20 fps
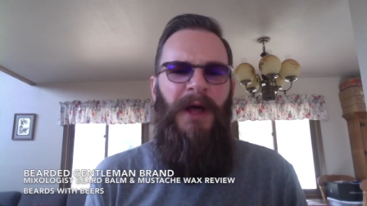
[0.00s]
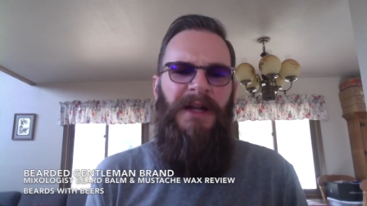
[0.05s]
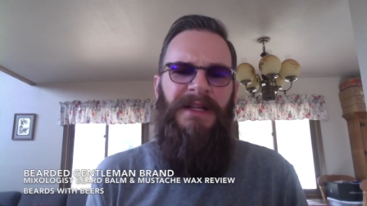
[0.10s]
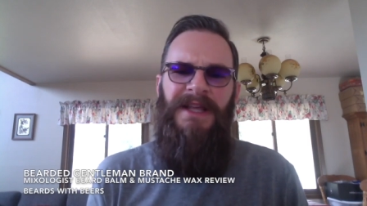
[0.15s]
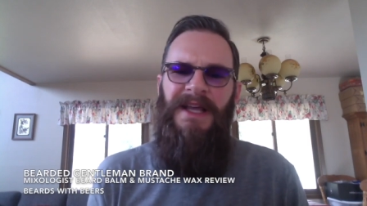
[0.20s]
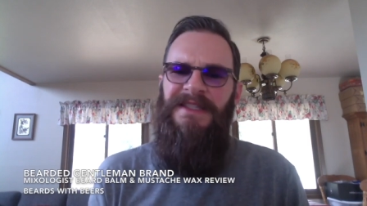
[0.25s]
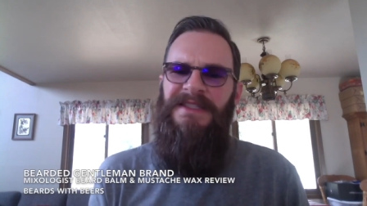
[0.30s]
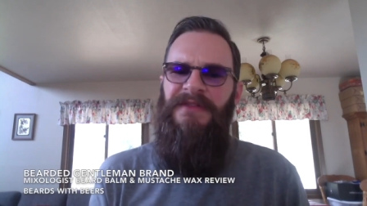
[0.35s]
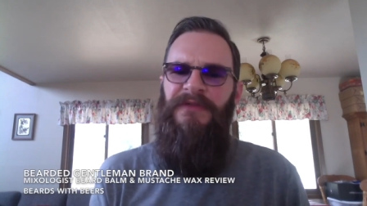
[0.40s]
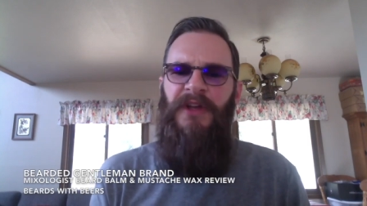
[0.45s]
The
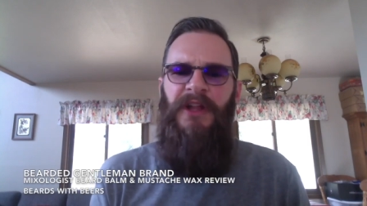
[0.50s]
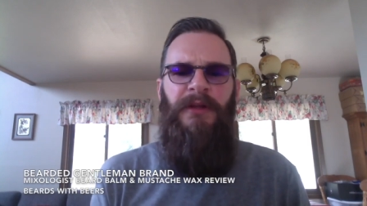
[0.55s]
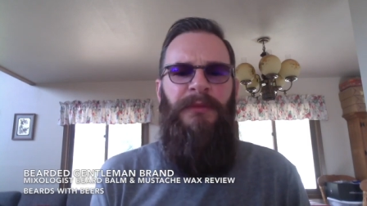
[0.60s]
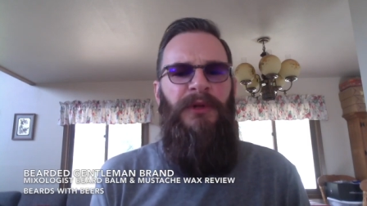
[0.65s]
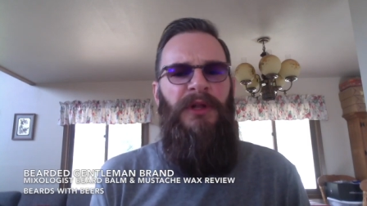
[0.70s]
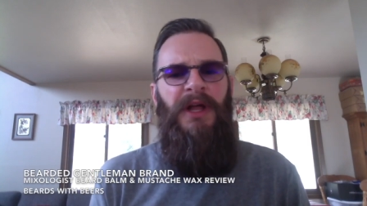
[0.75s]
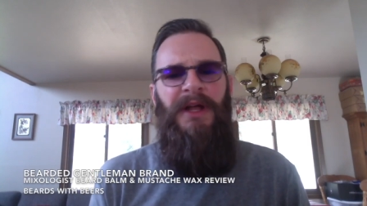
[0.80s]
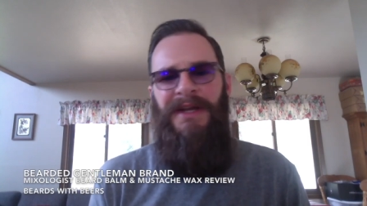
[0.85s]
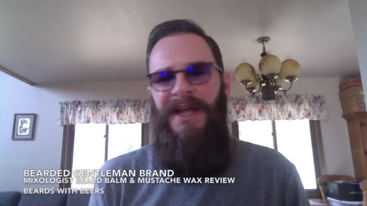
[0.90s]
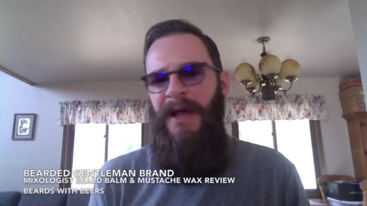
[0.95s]
podcast is
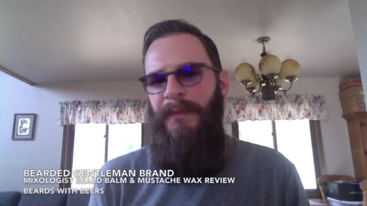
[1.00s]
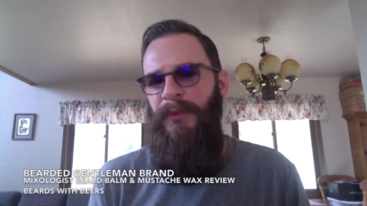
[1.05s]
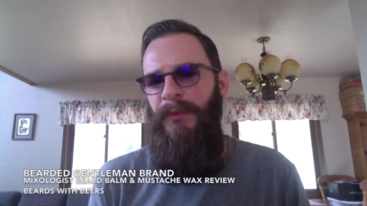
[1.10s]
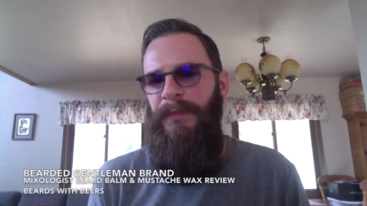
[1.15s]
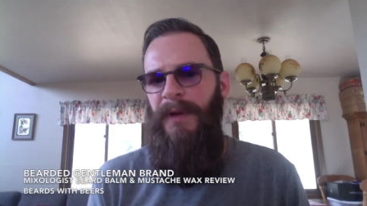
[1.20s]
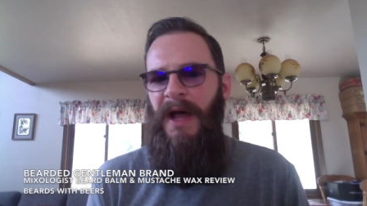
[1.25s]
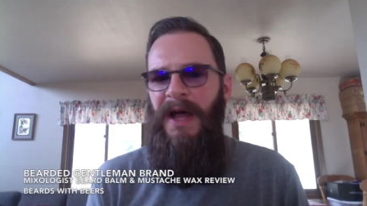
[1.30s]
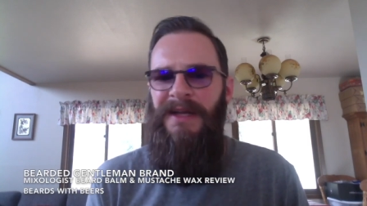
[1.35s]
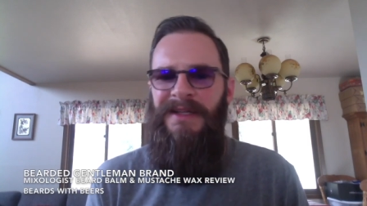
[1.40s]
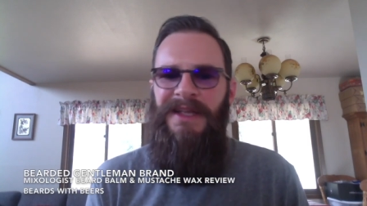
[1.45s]
available on
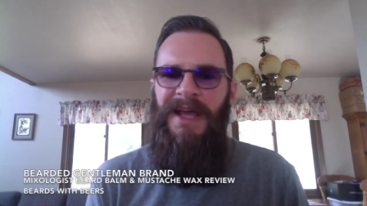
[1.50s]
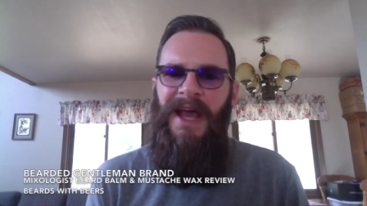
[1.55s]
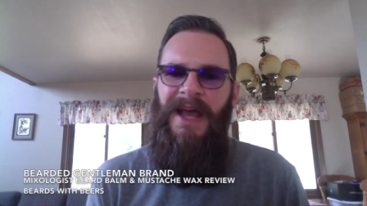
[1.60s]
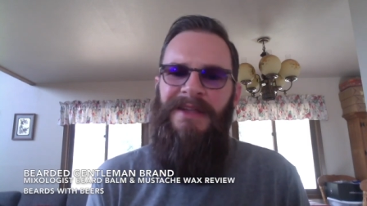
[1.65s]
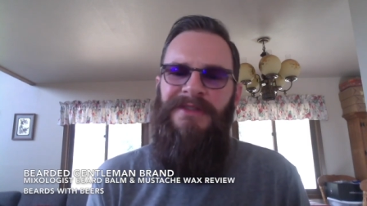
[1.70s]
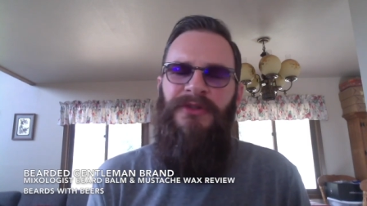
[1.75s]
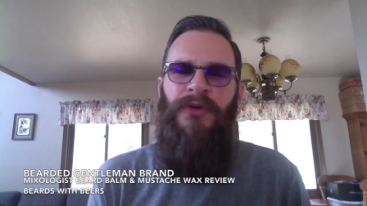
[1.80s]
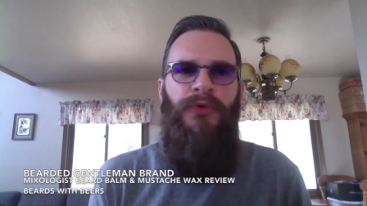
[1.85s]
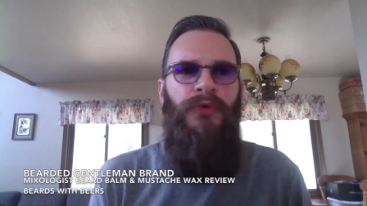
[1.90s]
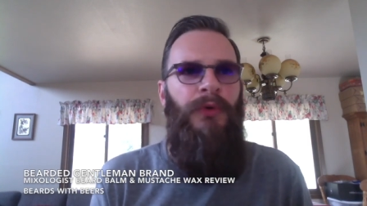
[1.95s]
Apple
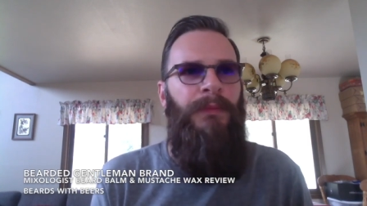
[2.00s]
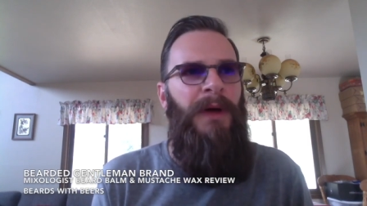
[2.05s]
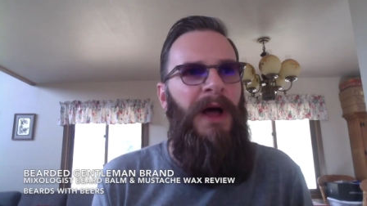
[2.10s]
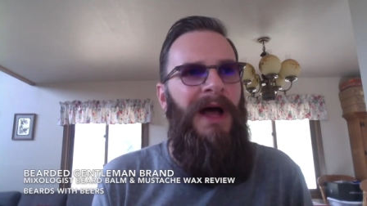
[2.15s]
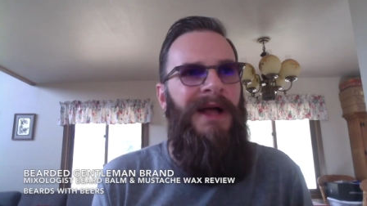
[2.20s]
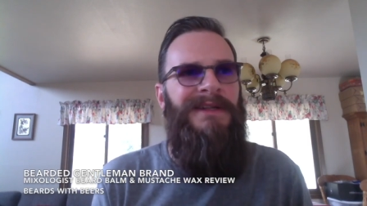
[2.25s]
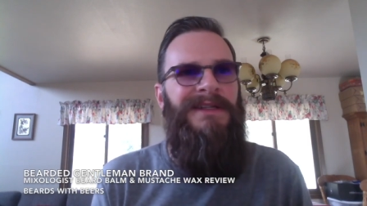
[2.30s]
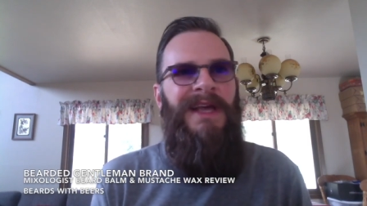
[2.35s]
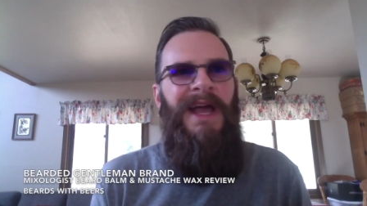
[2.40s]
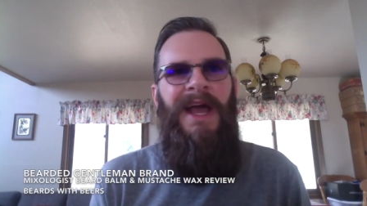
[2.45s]
Podcasts, Google
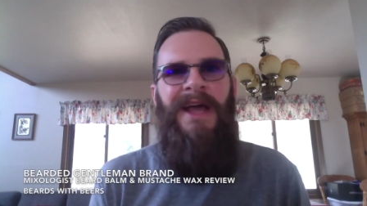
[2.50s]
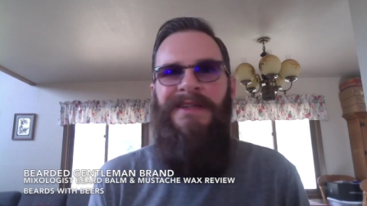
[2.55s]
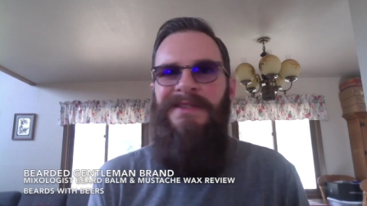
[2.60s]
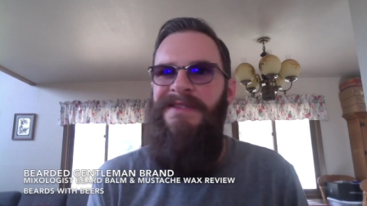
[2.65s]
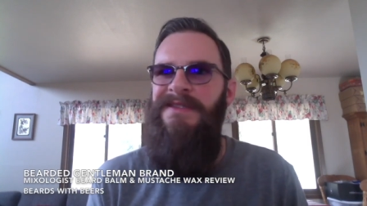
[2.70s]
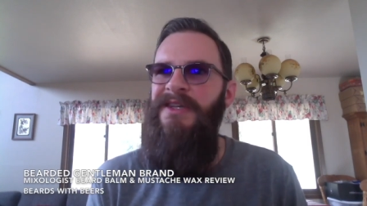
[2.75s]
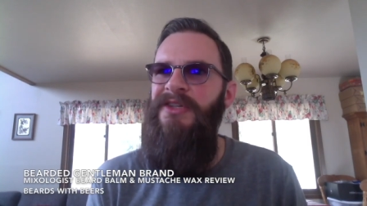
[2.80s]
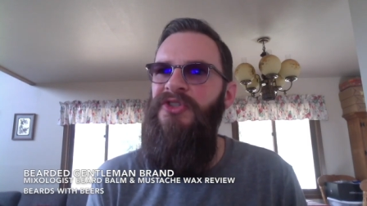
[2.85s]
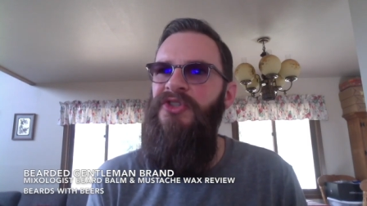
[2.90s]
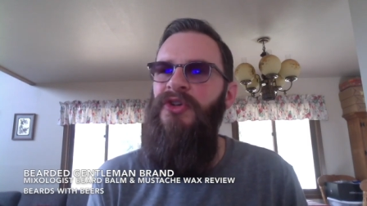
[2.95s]
Podcasts,
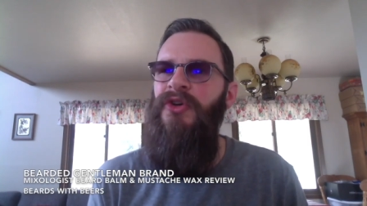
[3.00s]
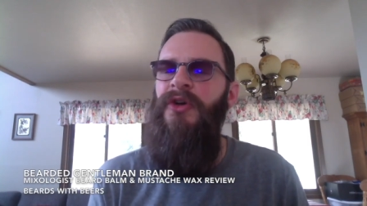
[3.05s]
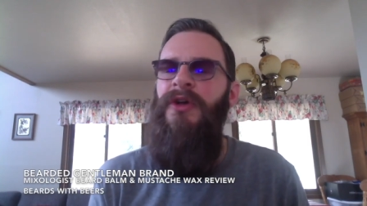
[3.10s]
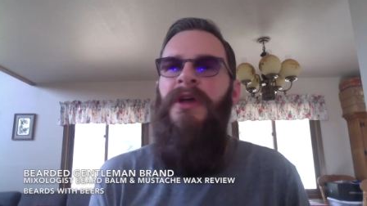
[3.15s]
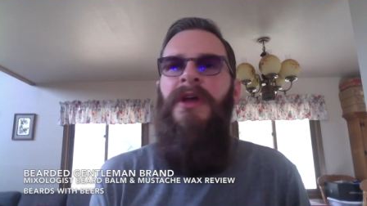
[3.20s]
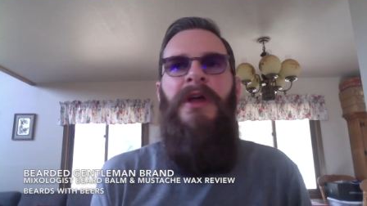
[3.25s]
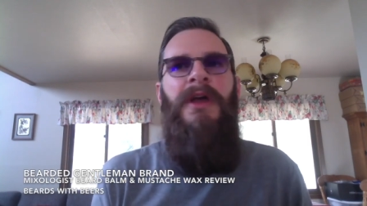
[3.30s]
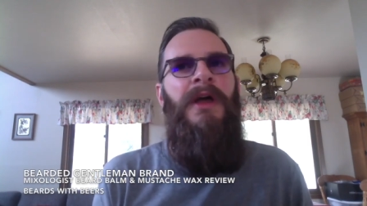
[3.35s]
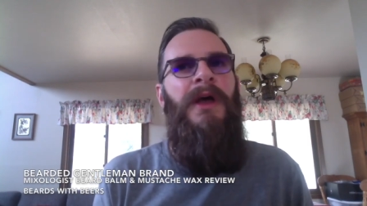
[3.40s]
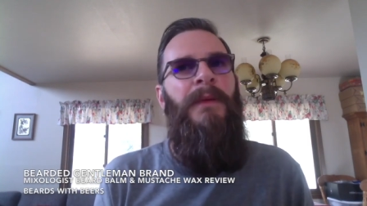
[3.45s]
Stitcher,